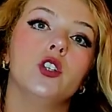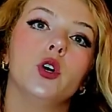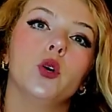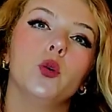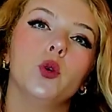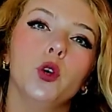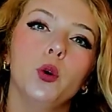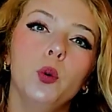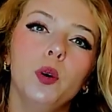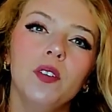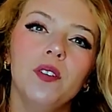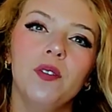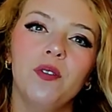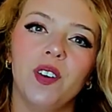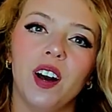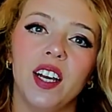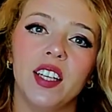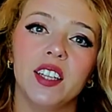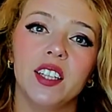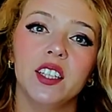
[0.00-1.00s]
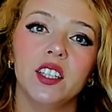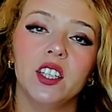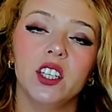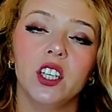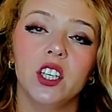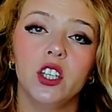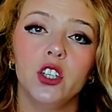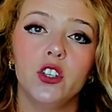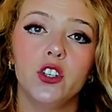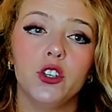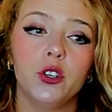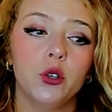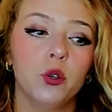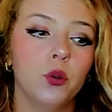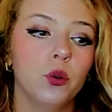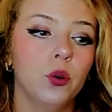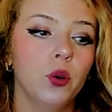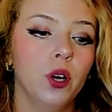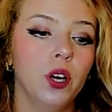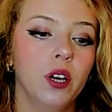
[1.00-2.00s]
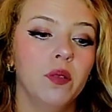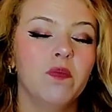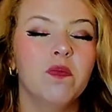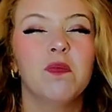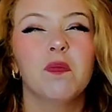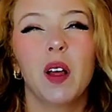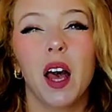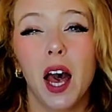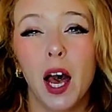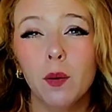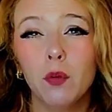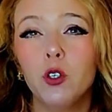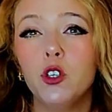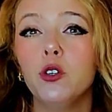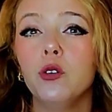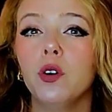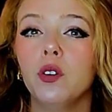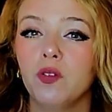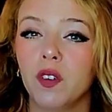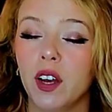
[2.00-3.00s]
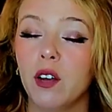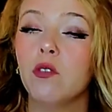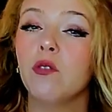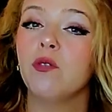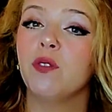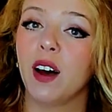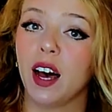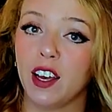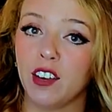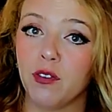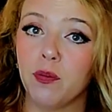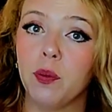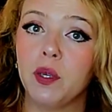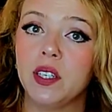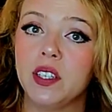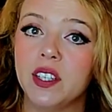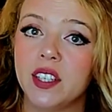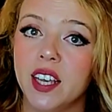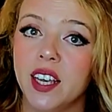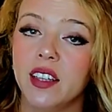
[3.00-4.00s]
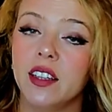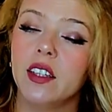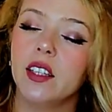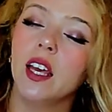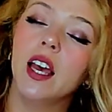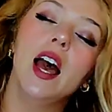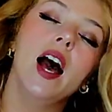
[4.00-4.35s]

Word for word: So you will find it into up to around five percent.